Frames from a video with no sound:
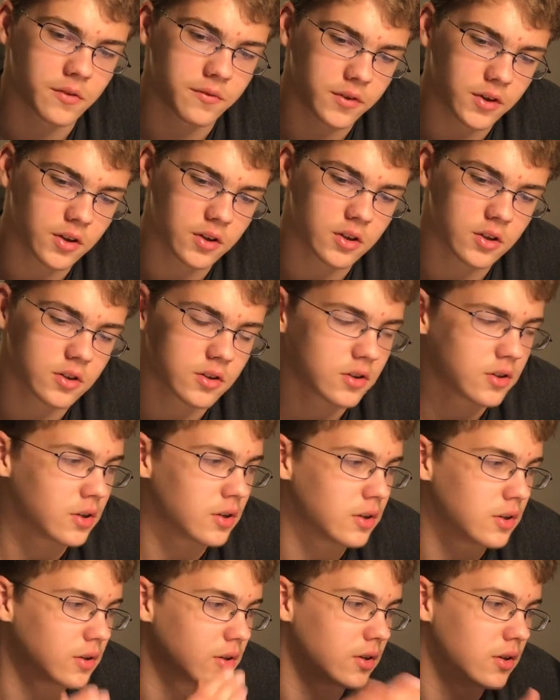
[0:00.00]
thing that
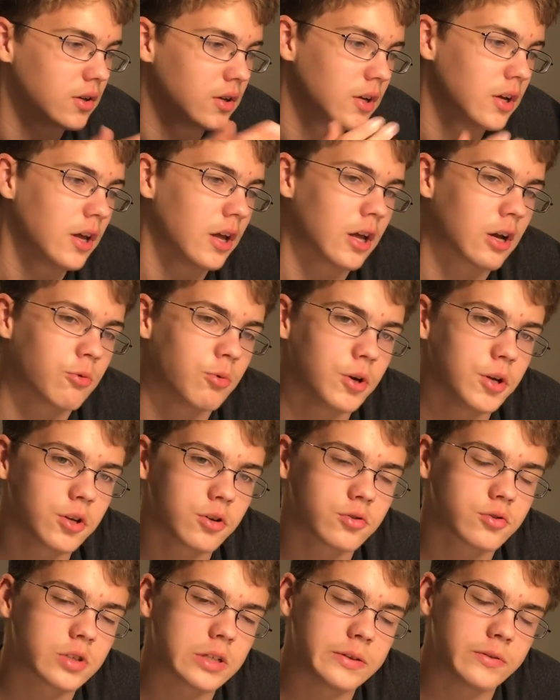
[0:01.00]
the
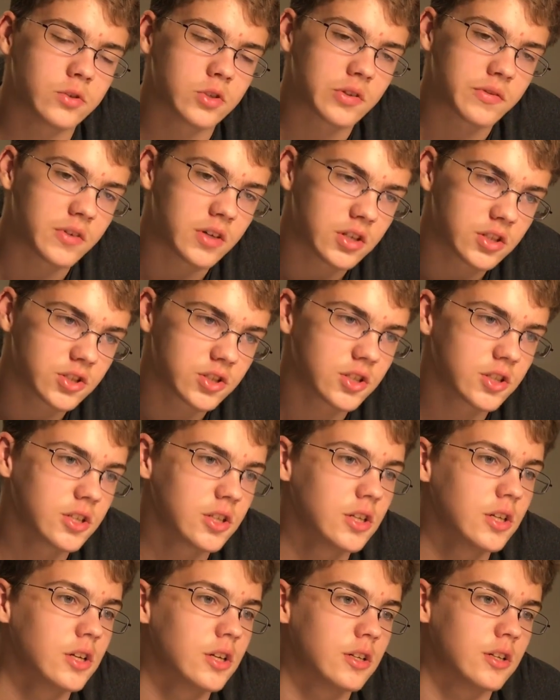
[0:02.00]
equator travels
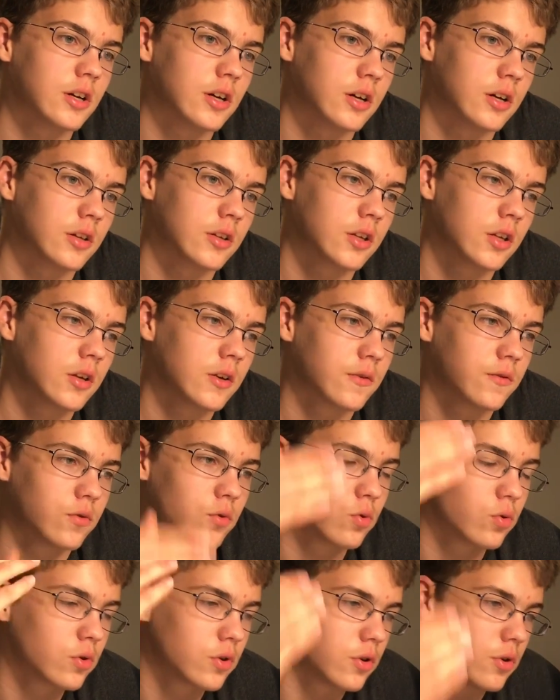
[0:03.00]
faster.
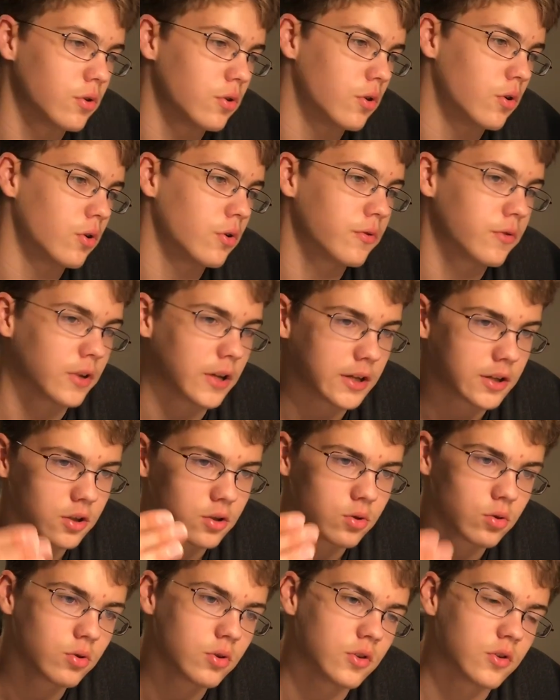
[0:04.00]
Therefore the earth
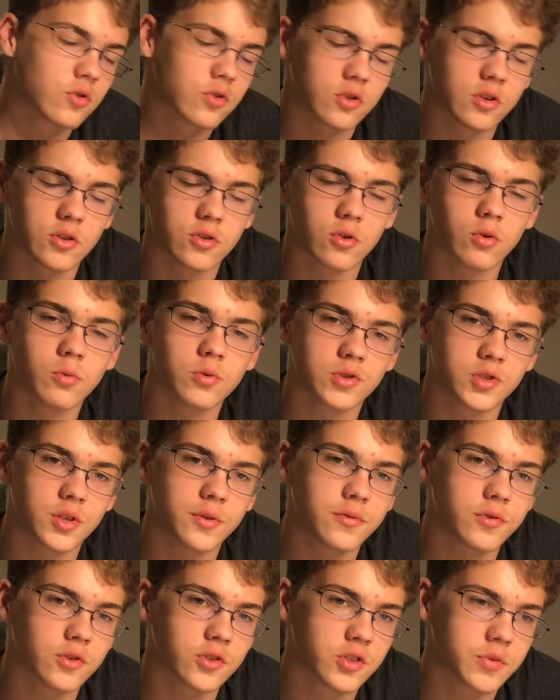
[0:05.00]
latitude it's always
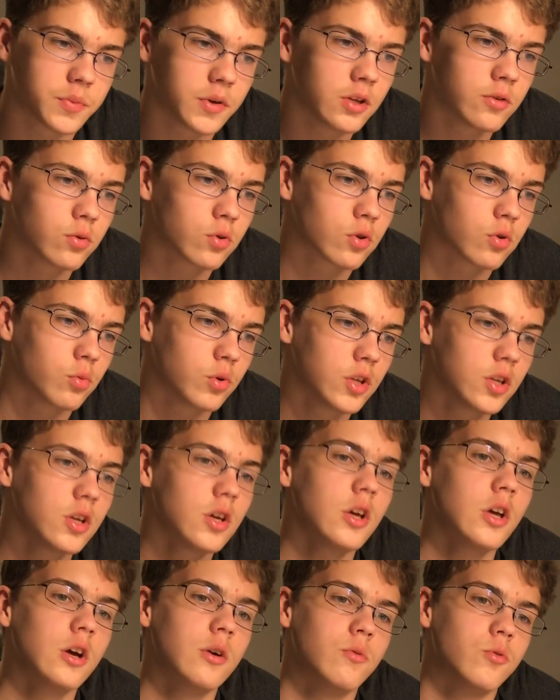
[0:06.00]
different speed for the wind,
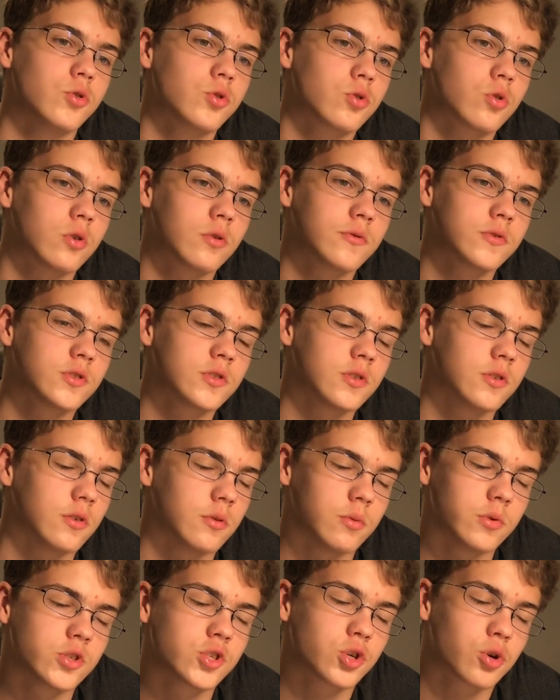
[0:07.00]
which
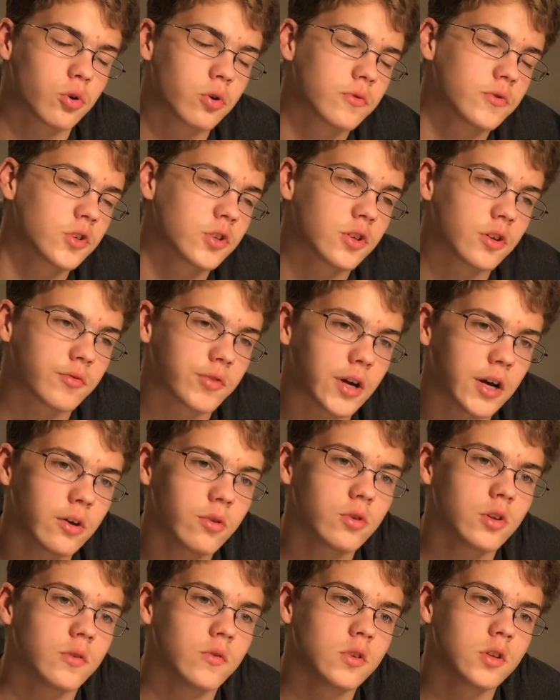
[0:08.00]
curves it
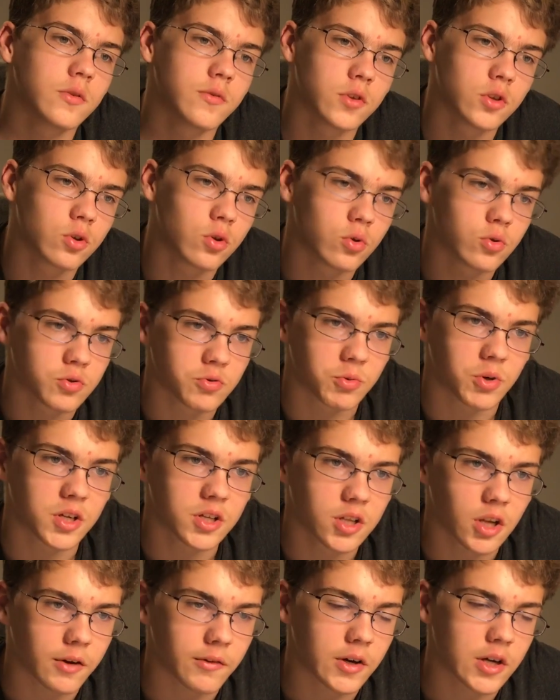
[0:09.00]
around. Even if it goes
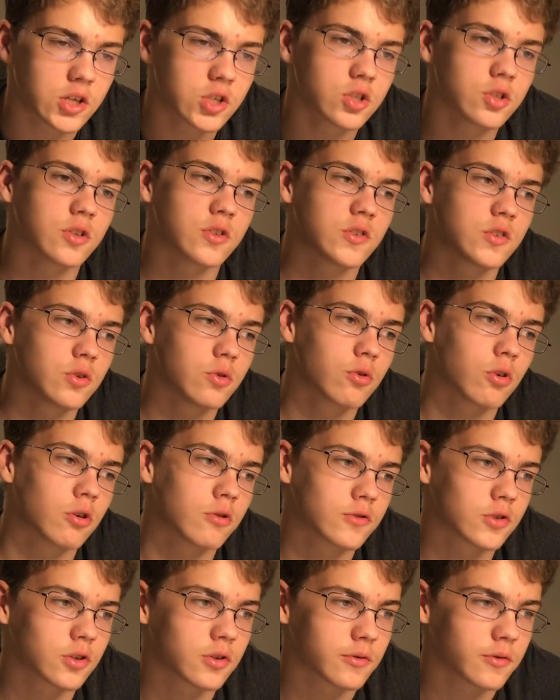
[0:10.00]
one direction, it still
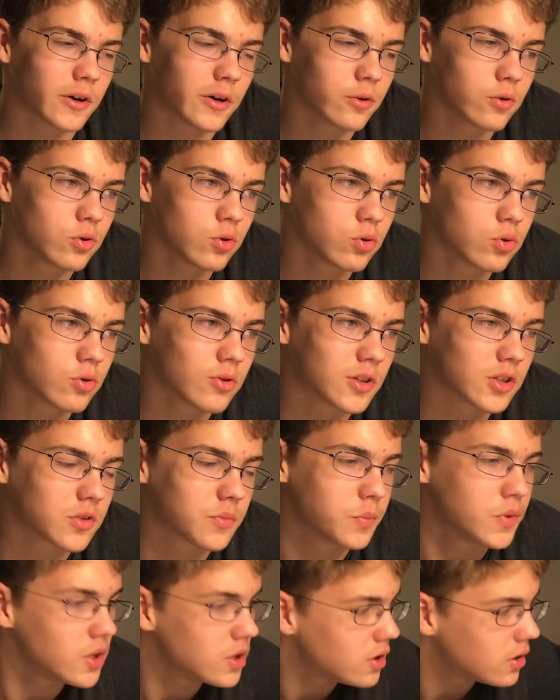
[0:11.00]
curves it around due to the
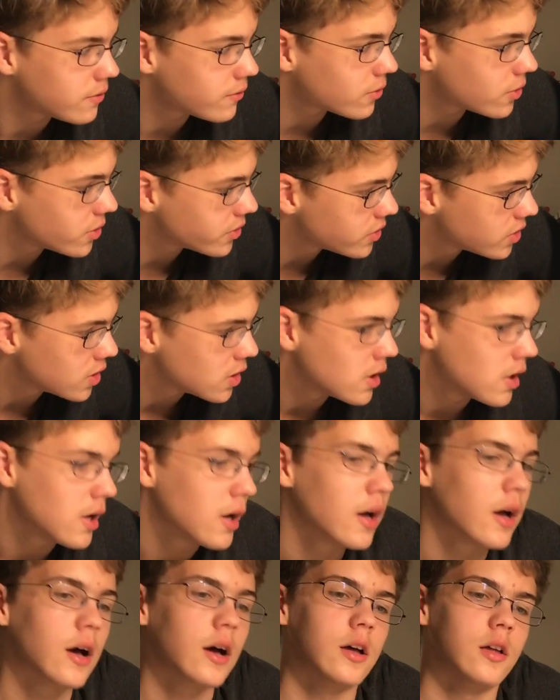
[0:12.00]
speed difference.
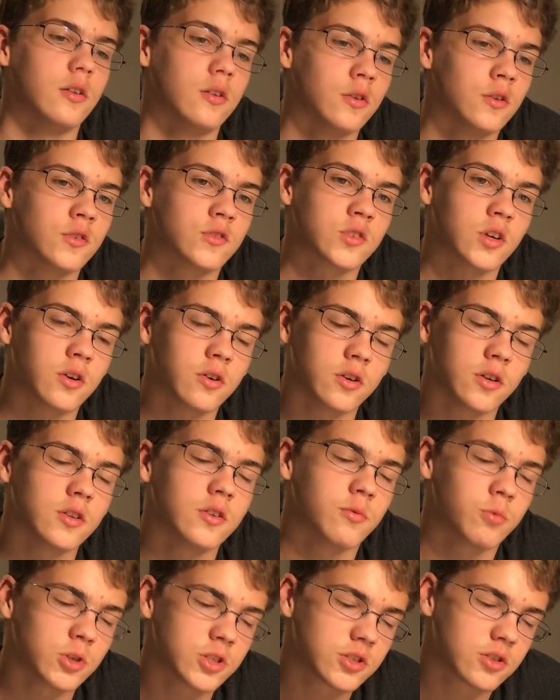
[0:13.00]
And in
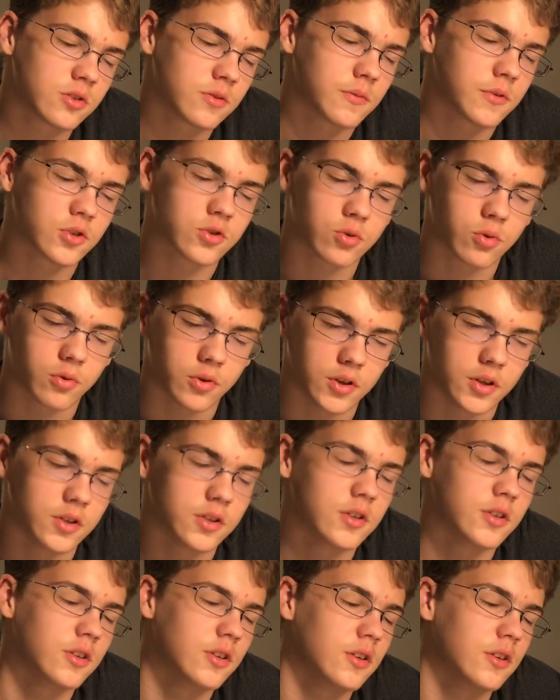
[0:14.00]

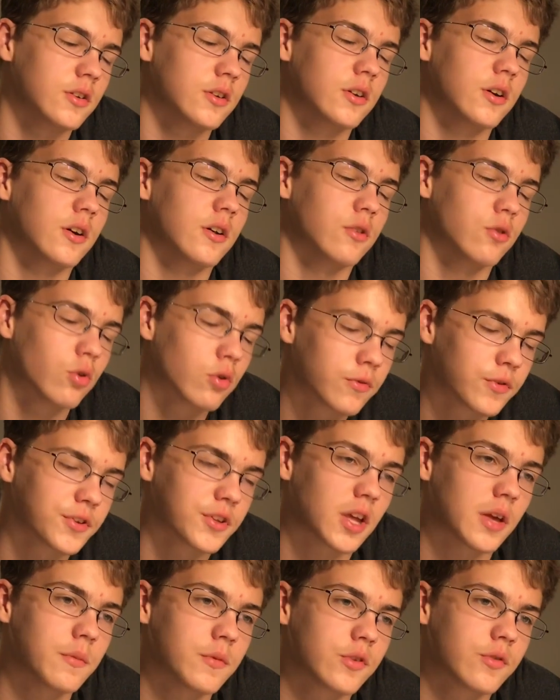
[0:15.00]
the
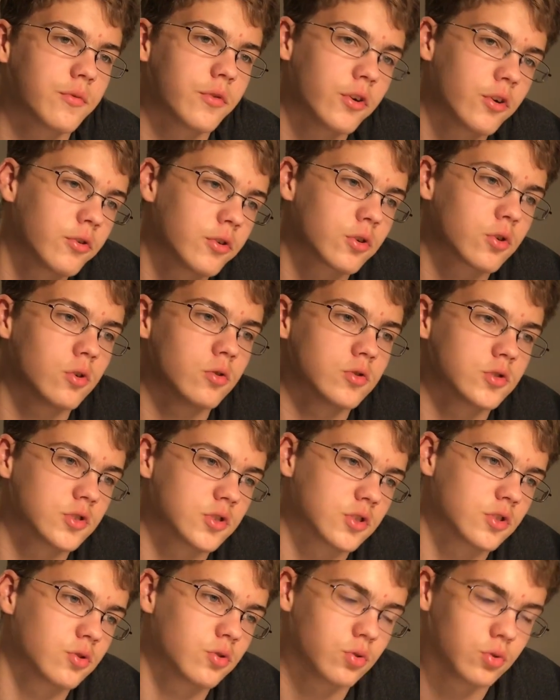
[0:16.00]
northern hemisphere, it
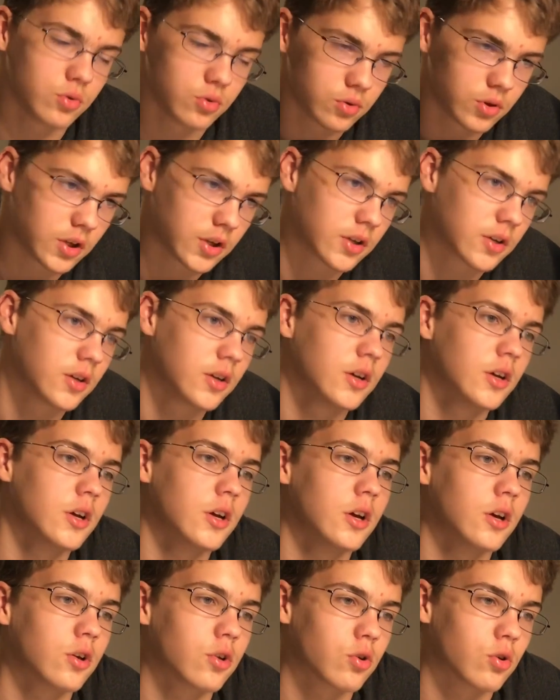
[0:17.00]
causes it to like
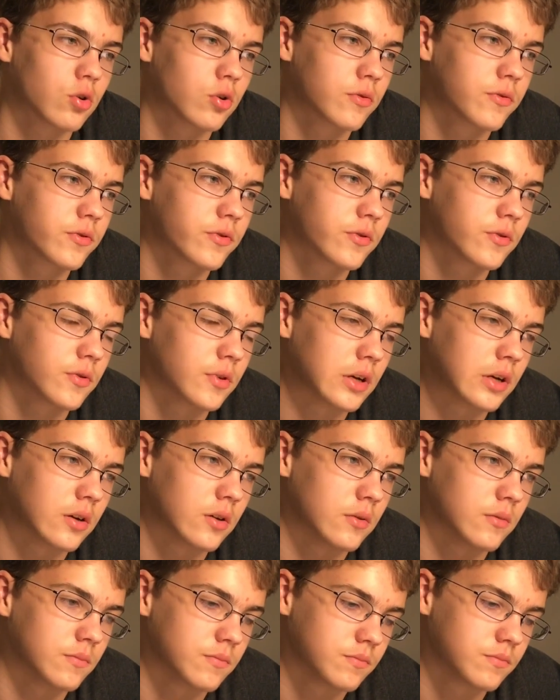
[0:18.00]
curve
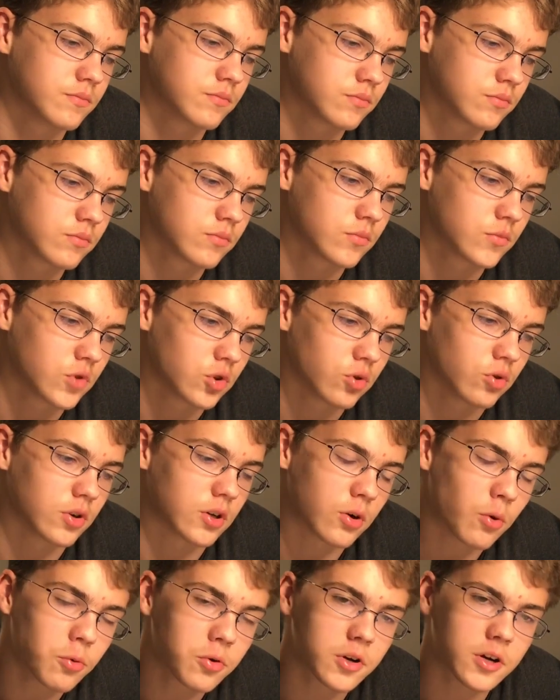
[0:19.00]
to
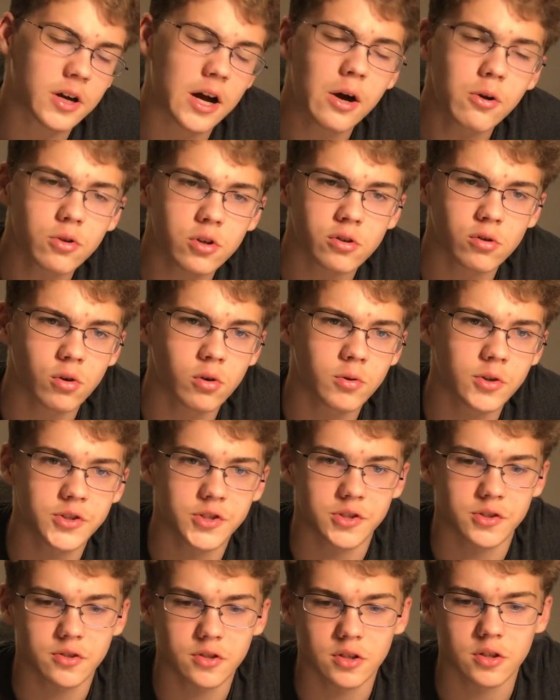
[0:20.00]

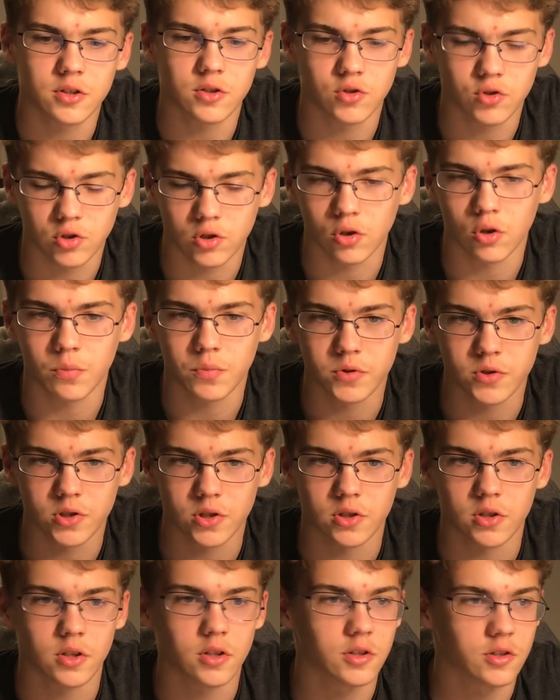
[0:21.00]
counterclockwise, and then it's the
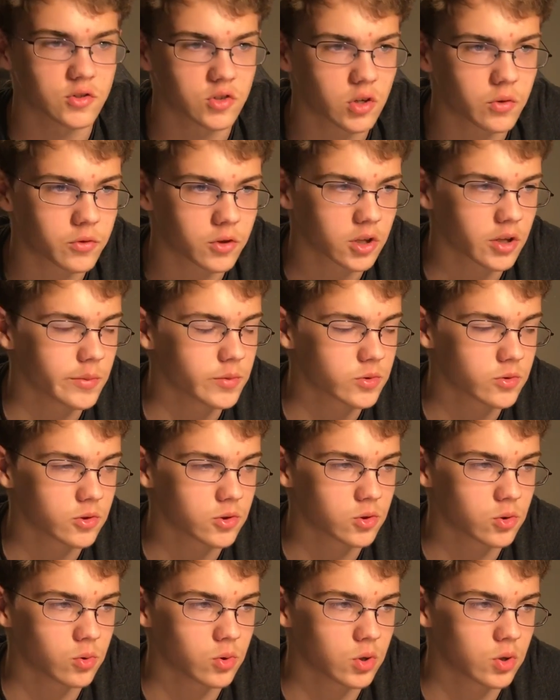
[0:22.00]
opposite in the southern
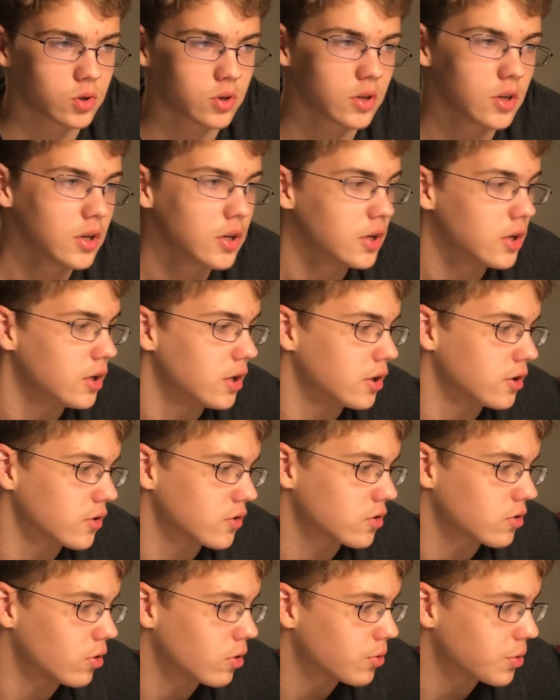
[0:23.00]
hemisphere, so it
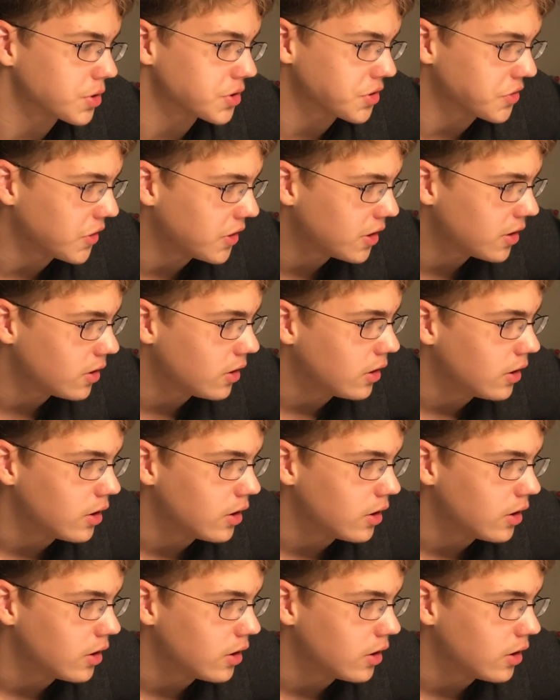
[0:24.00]
is clockwise there.